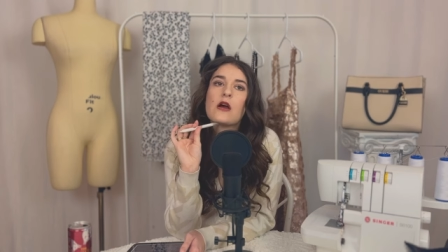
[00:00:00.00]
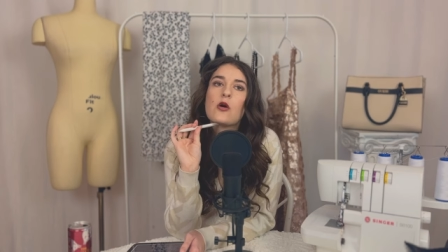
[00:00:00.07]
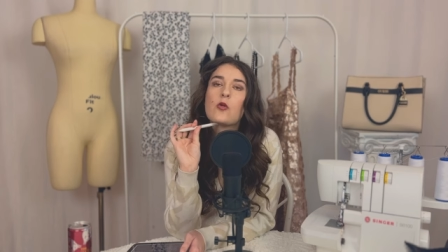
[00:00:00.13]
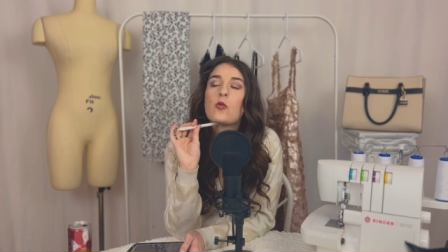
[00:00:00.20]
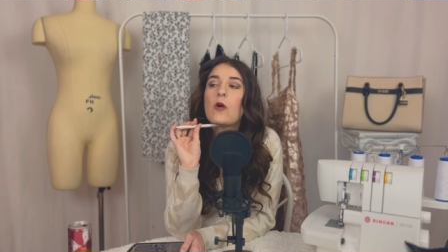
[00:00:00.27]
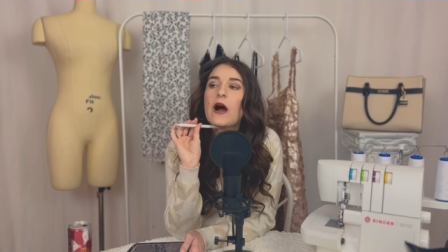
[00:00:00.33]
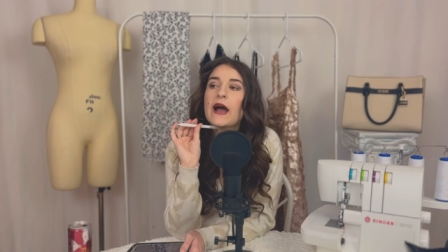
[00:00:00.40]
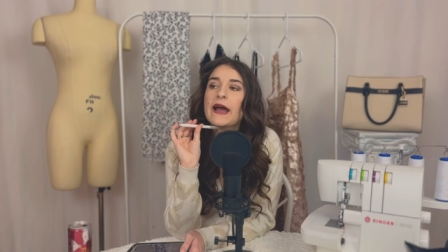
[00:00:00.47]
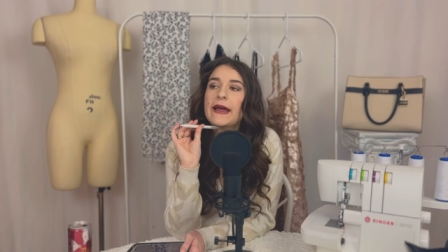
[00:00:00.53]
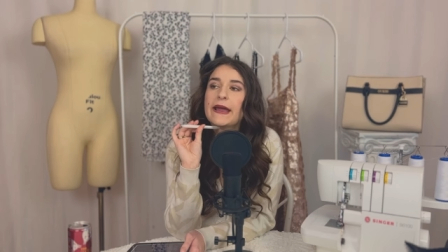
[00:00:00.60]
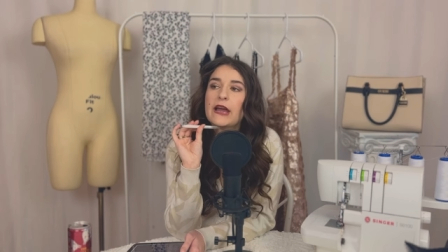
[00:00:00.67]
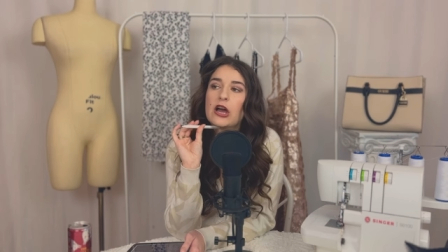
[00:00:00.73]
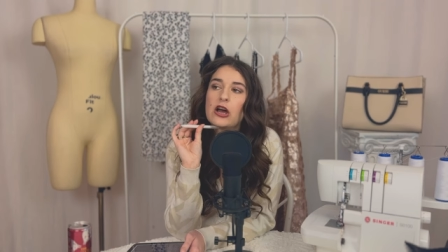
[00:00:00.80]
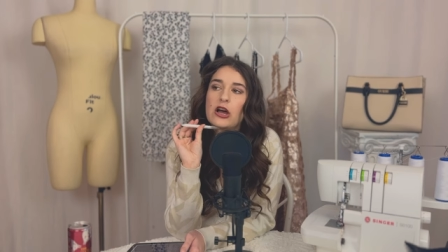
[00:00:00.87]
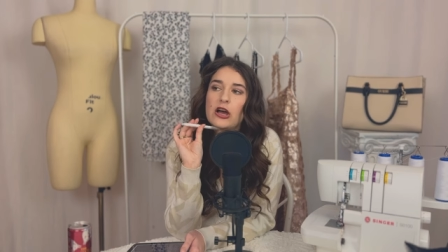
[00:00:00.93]

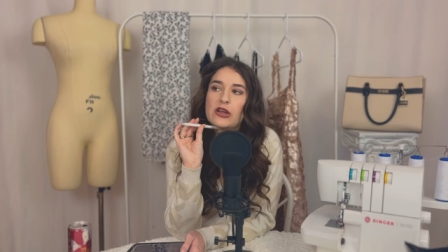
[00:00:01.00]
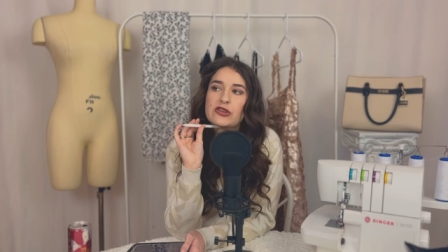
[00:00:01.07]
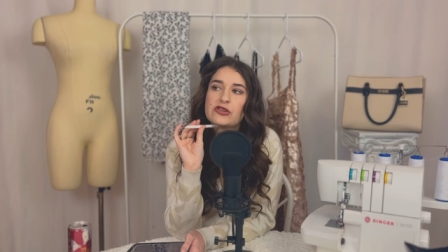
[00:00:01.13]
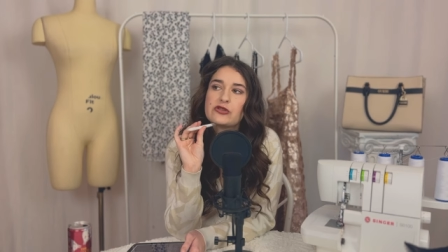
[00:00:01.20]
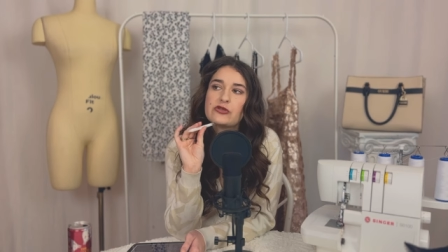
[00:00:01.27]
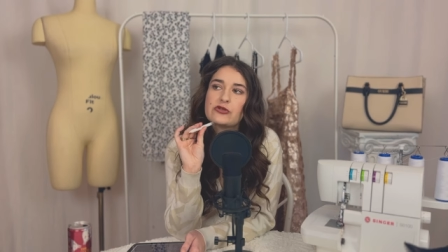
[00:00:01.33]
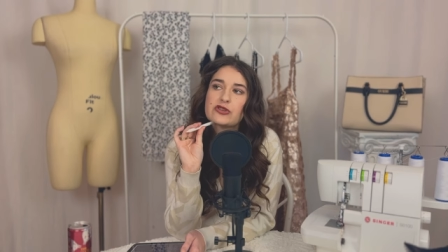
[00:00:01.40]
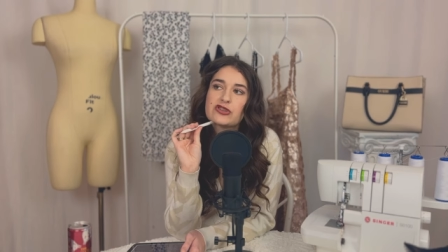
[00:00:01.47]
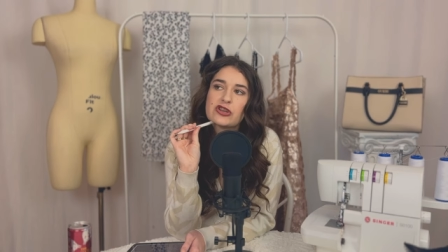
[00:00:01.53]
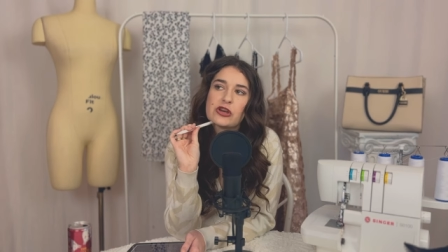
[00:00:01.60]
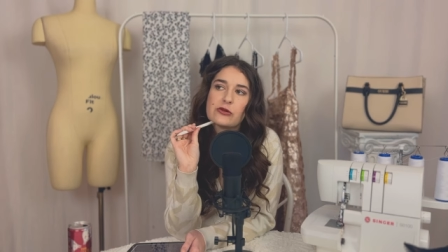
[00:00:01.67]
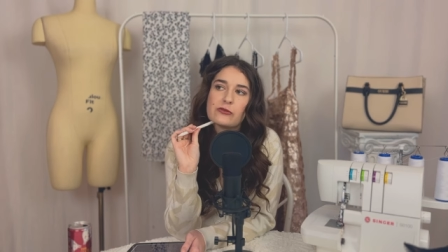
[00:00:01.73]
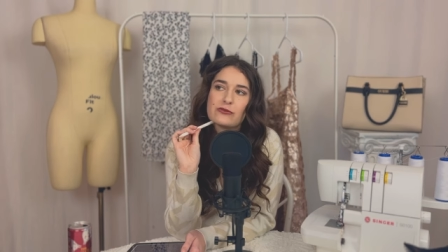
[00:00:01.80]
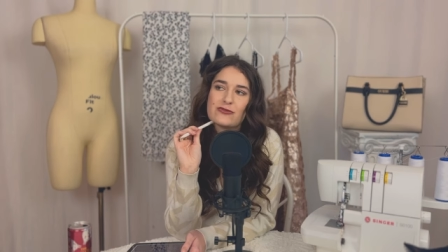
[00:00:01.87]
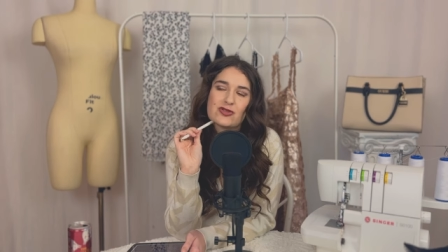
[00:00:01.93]
Why do
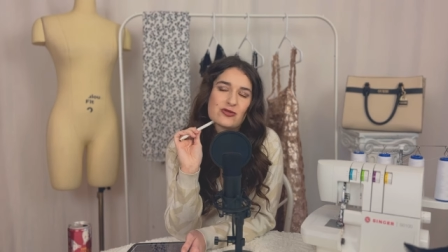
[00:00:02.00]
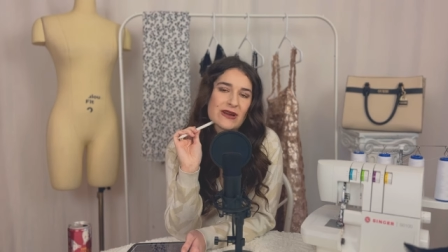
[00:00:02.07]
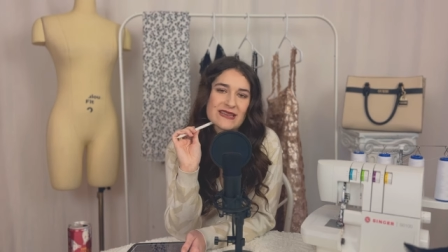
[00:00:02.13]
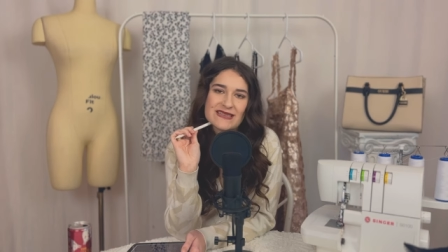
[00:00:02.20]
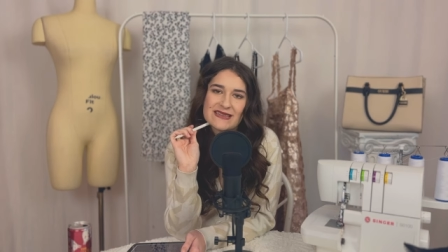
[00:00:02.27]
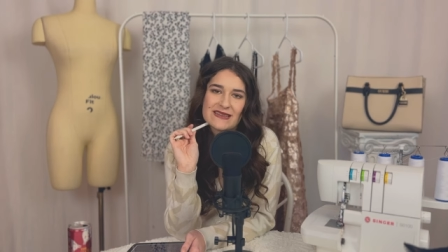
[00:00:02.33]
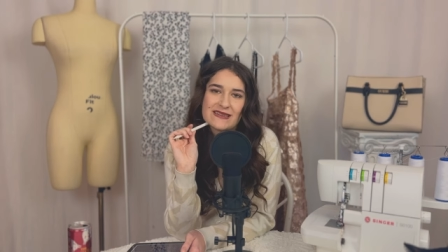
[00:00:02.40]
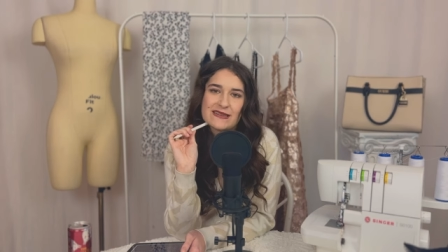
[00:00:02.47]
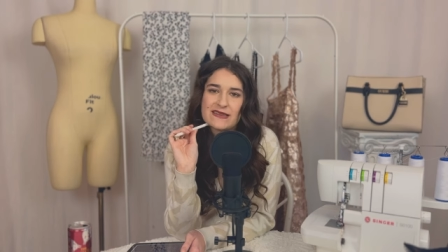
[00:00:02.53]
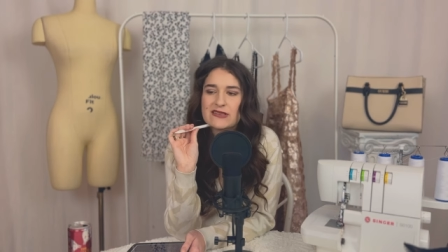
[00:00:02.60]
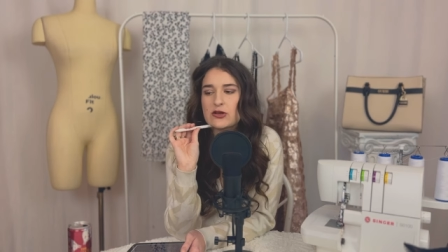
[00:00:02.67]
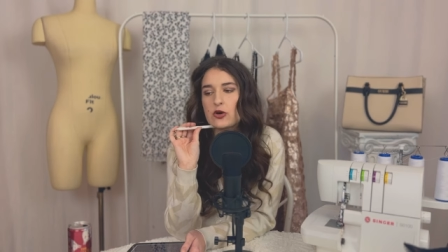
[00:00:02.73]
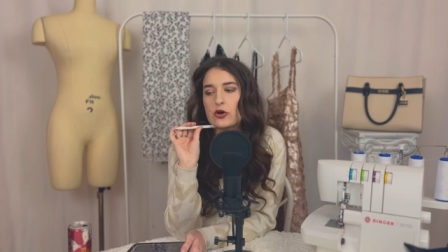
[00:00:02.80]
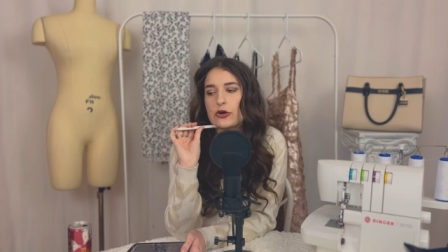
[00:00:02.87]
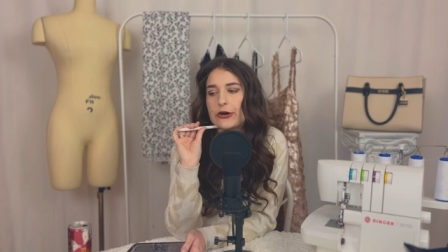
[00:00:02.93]
some dresses
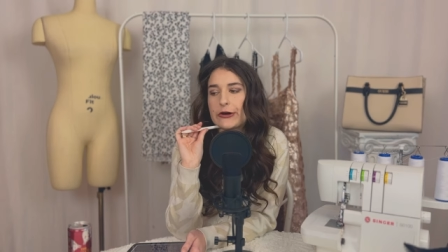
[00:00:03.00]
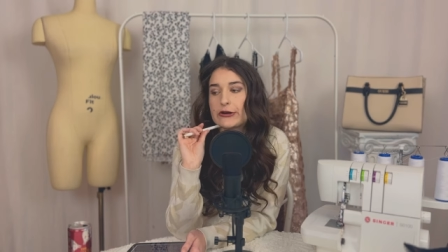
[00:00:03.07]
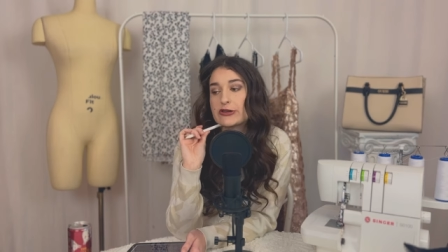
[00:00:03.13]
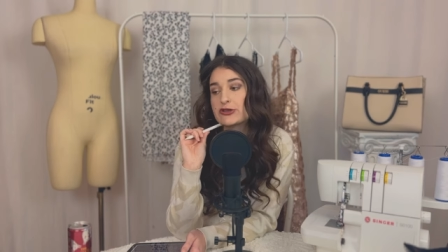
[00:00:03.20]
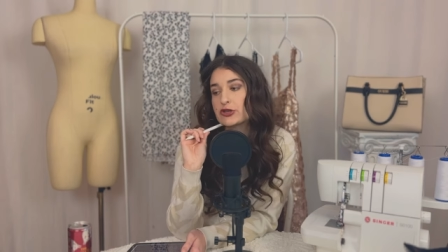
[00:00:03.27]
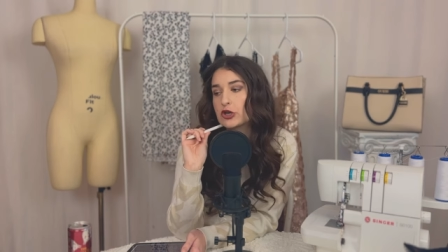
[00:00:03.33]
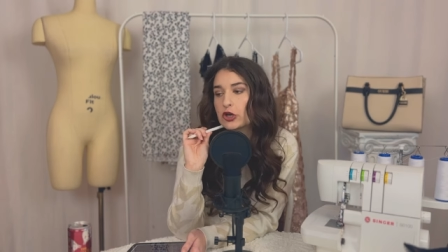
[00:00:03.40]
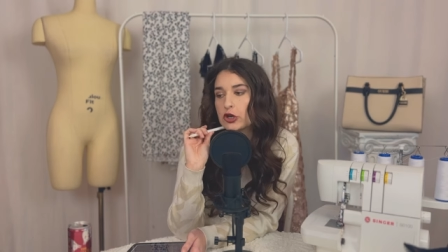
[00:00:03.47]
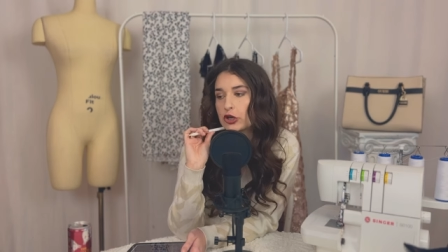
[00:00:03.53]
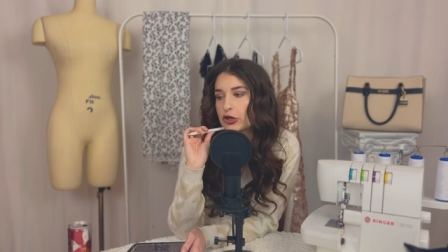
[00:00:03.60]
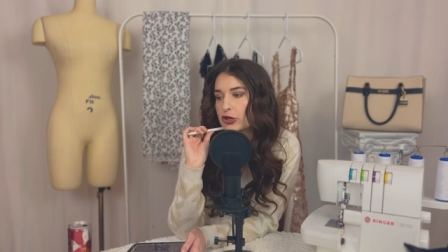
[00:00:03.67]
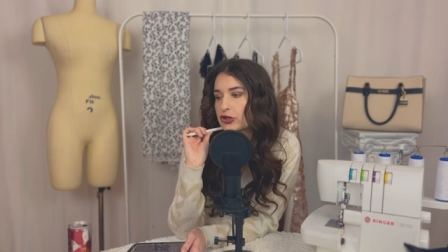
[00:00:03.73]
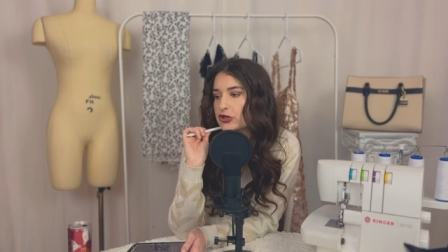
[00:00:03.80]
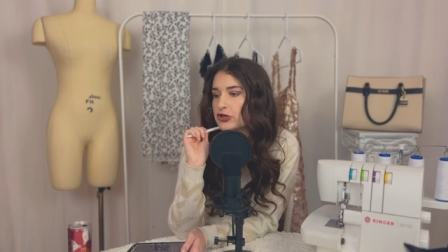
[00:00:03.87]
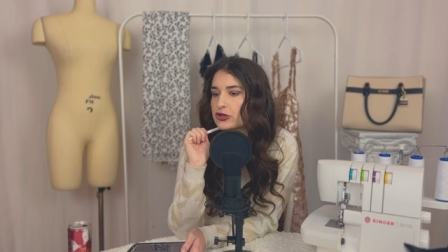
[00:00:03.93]
or
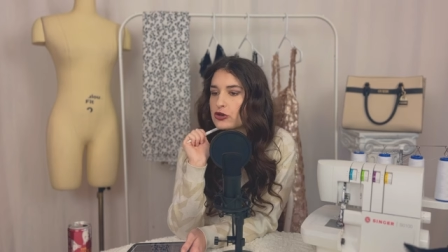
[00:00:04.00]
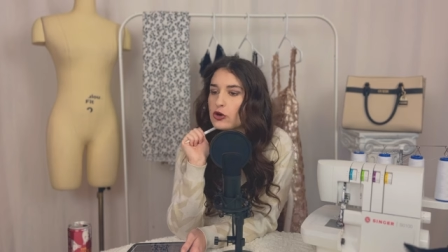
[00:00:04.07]
skirts